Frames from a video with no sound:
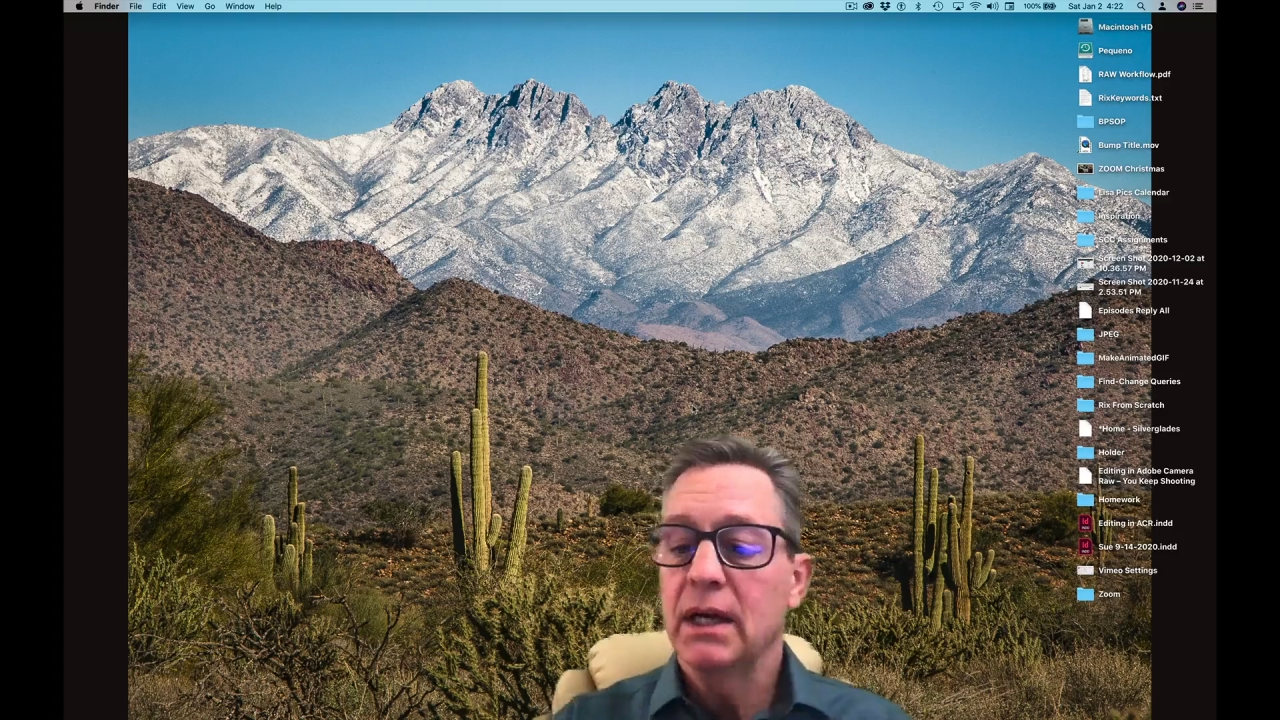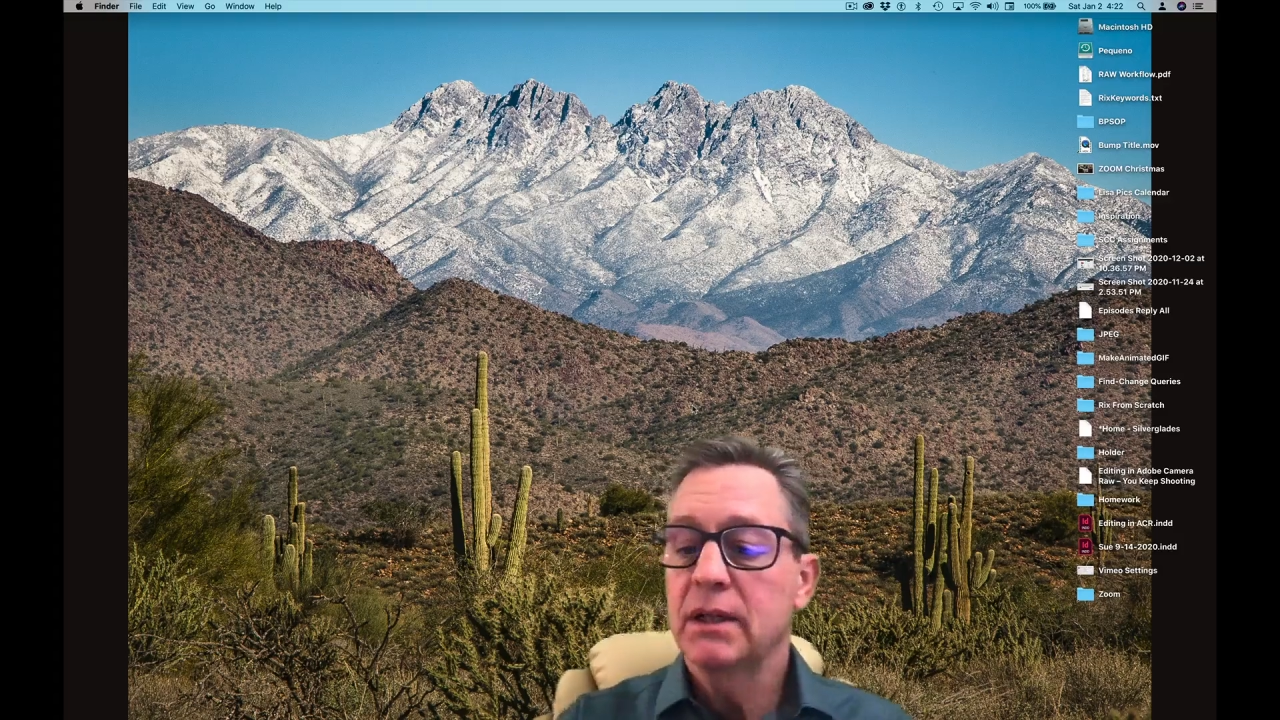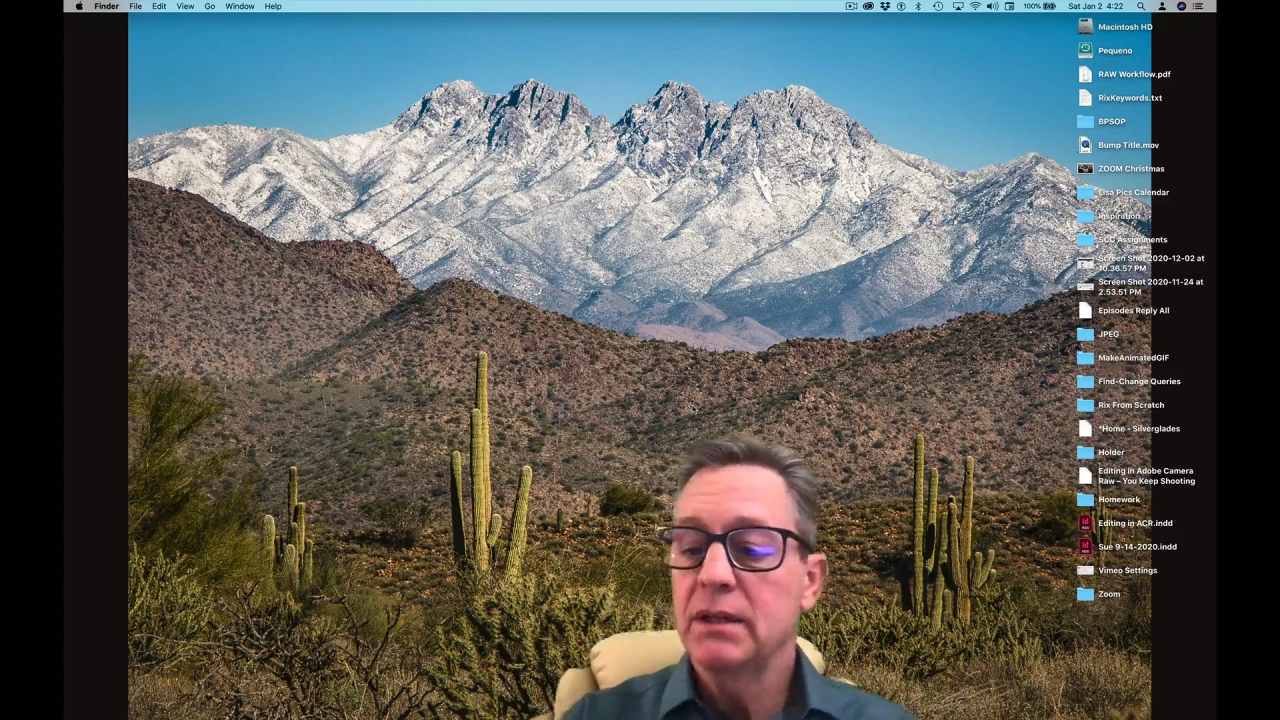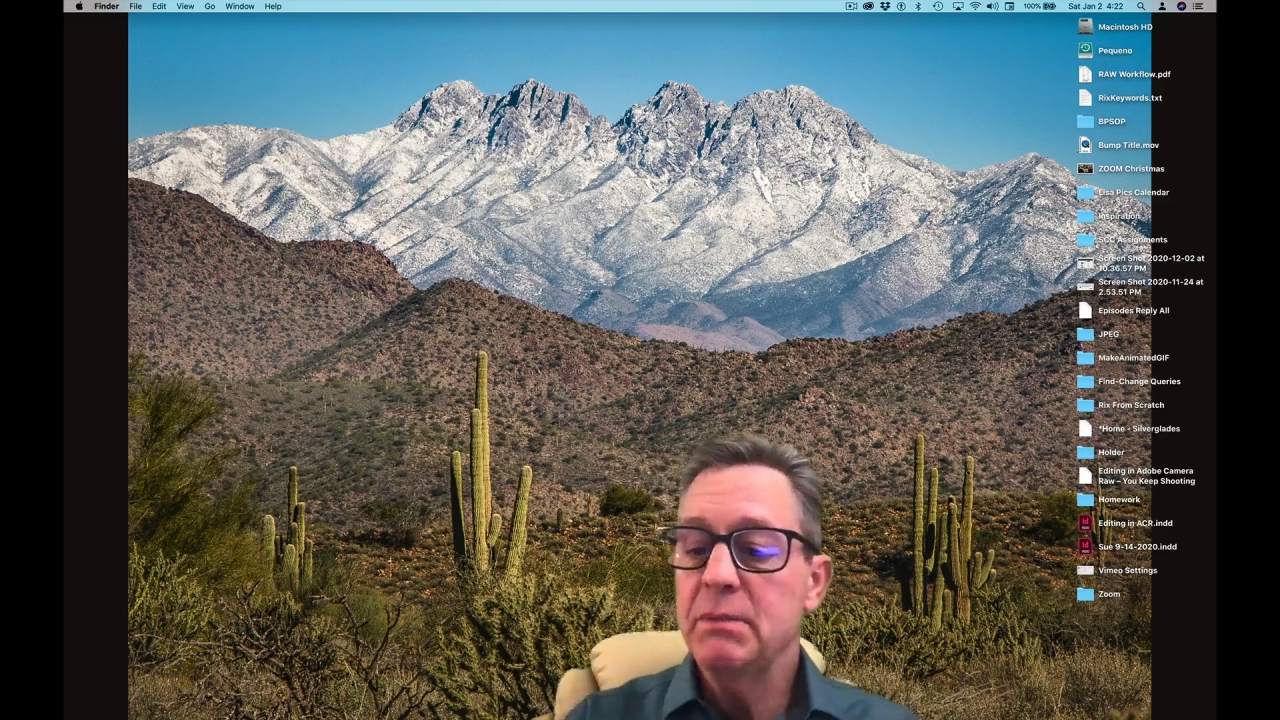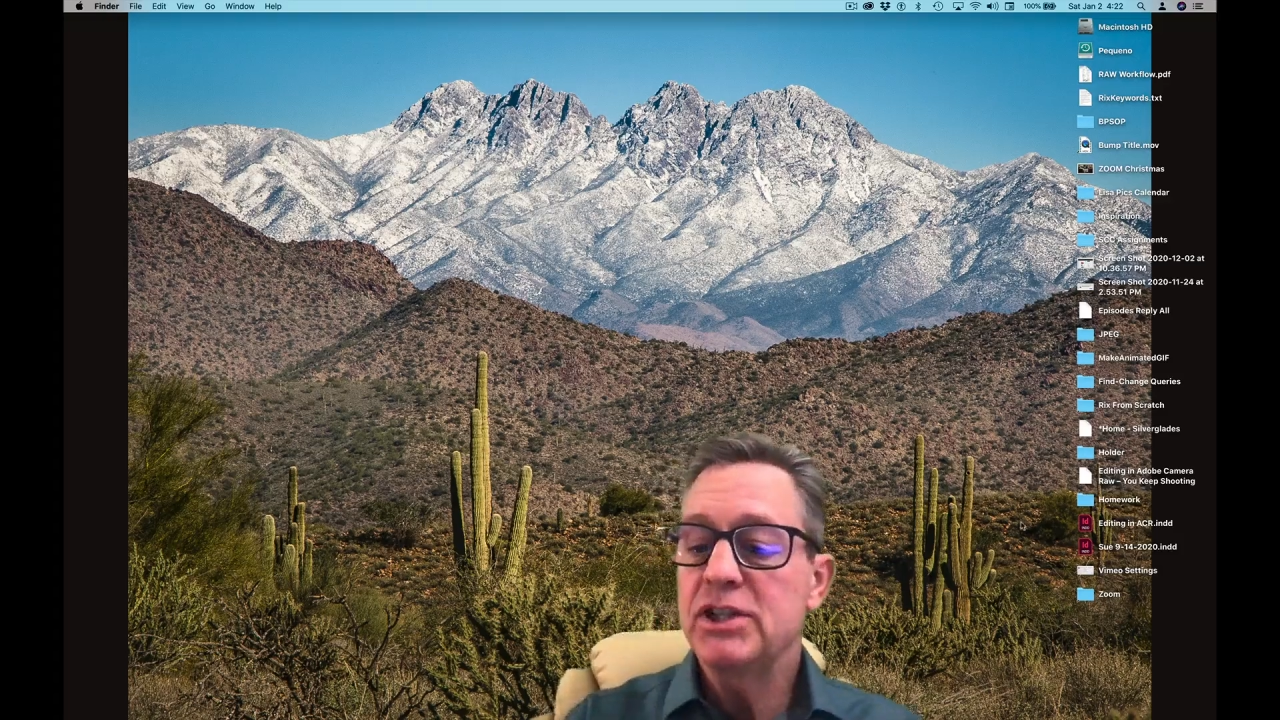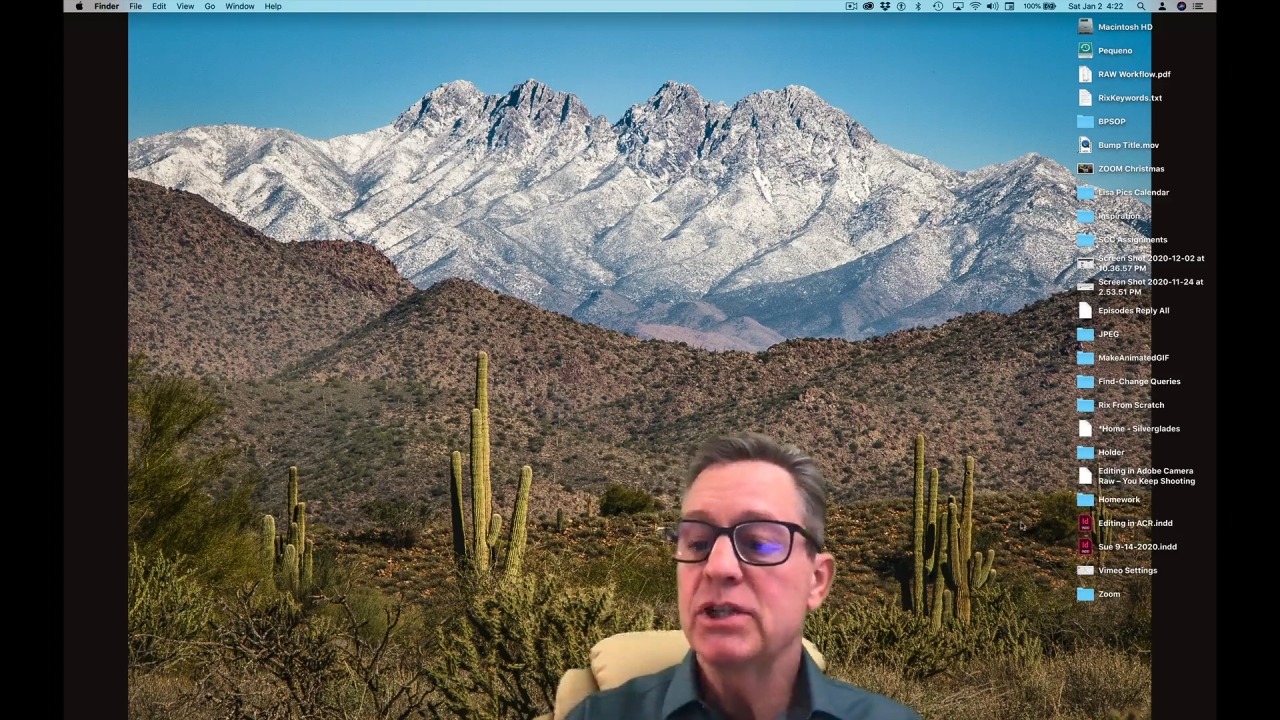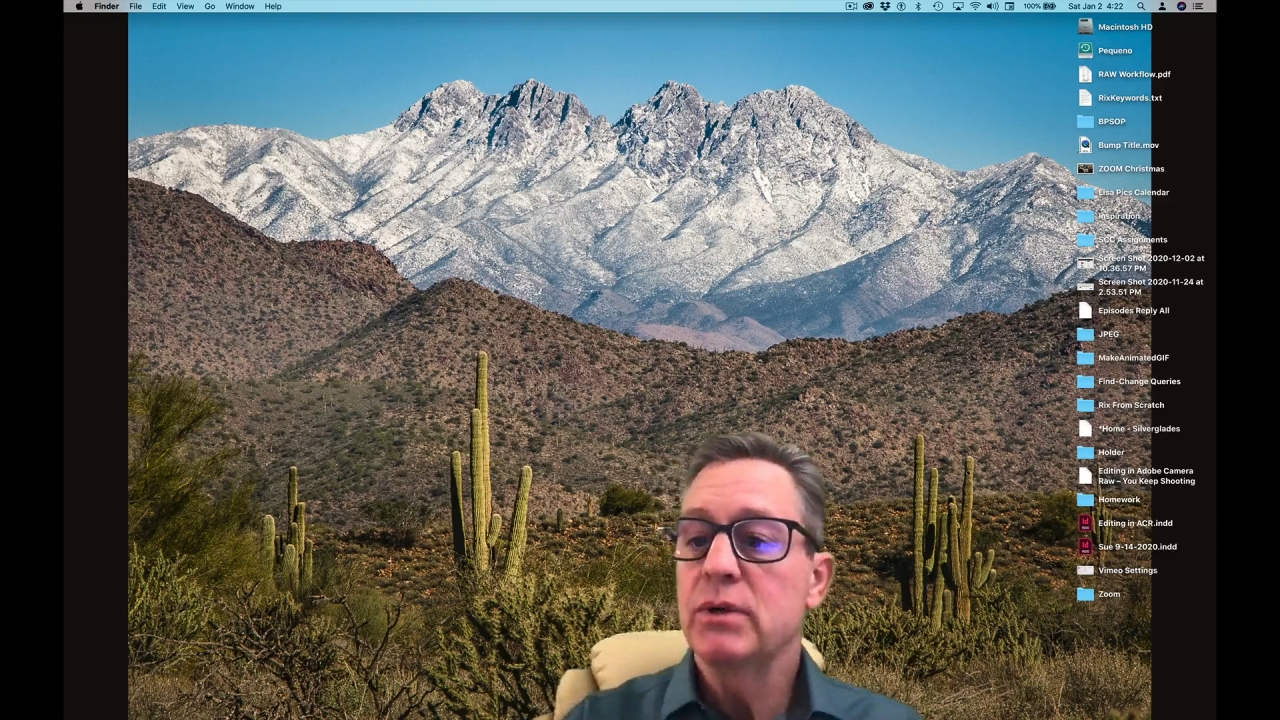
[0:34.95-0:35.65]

Let me show